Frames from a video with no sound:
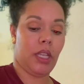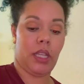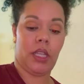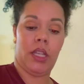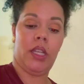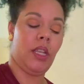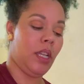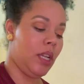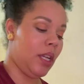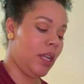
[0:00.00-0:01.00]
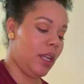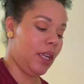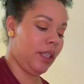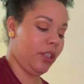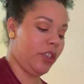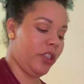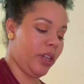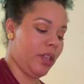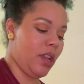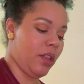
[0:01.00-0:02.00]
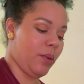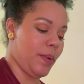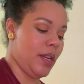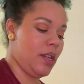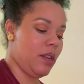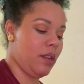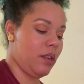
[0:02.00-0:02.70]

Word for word: this. Let's check the other one.